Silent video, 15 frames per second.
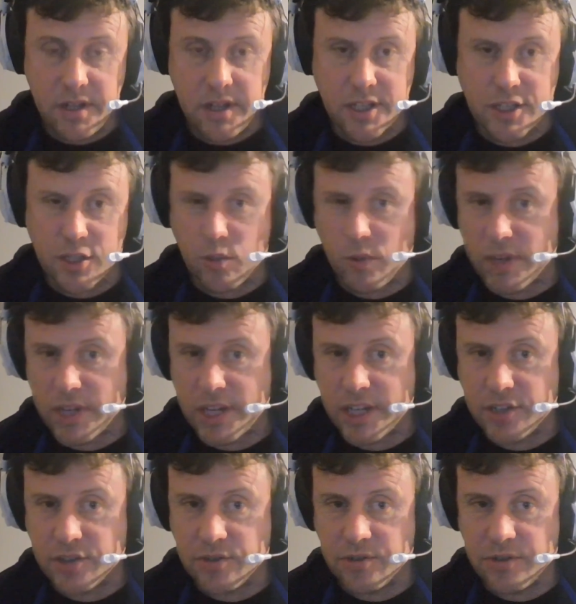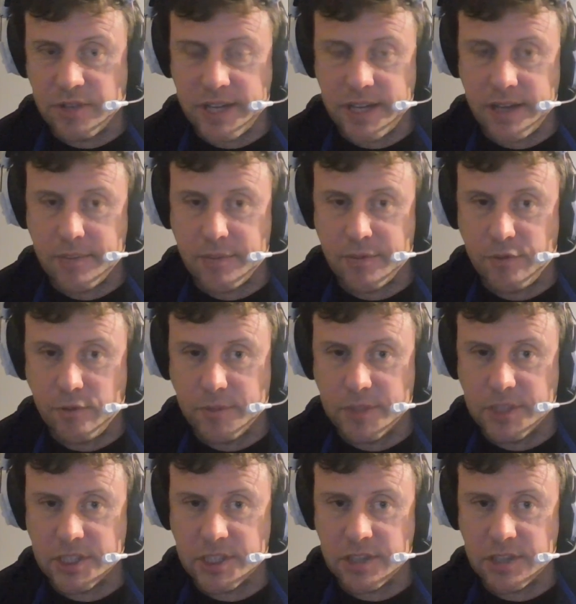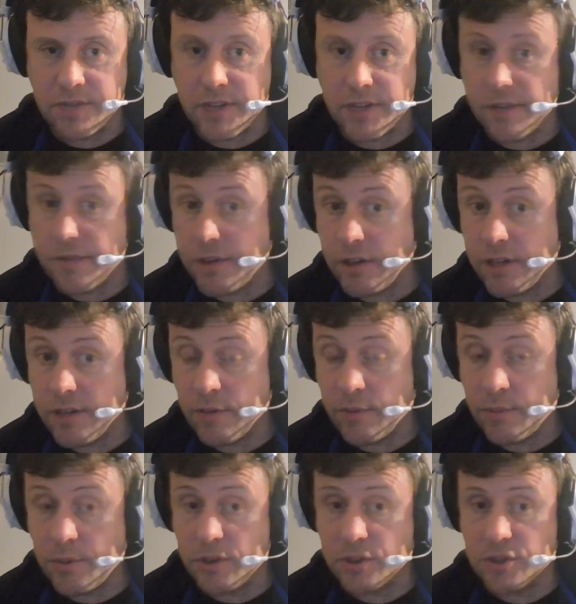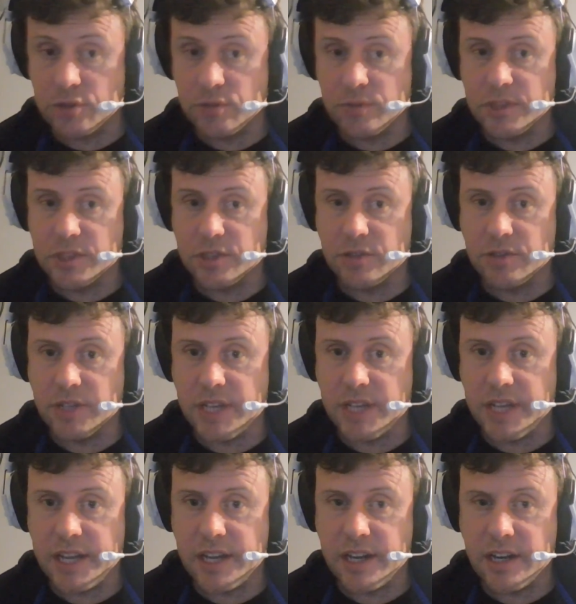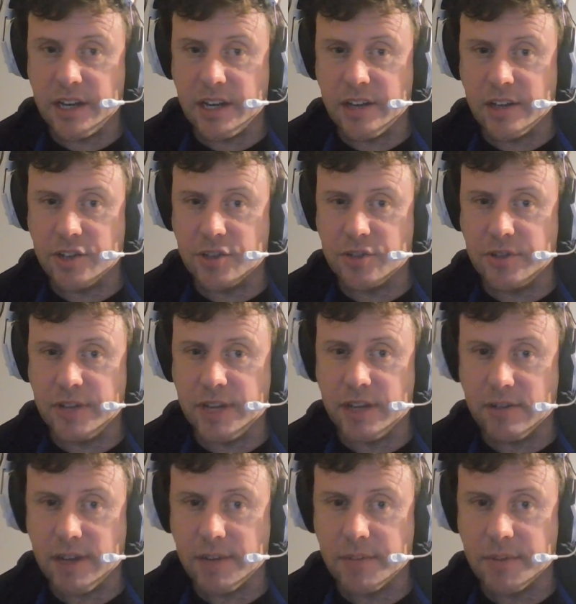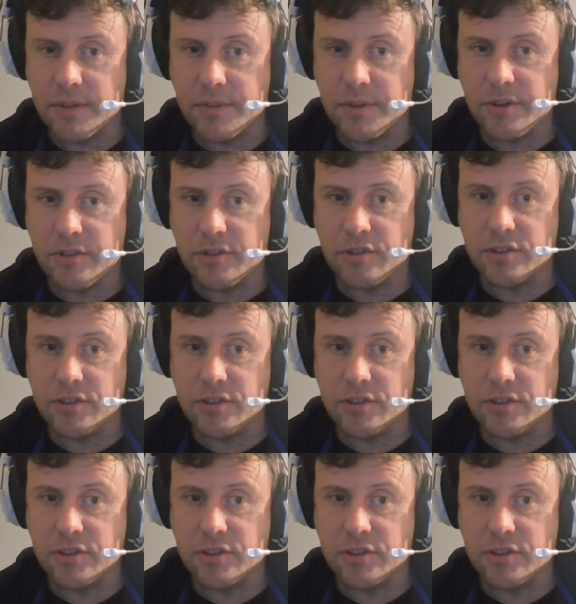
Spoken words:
As to what they do there, performances at the VFL level, Boxall was good again, and the two young ruckmen, both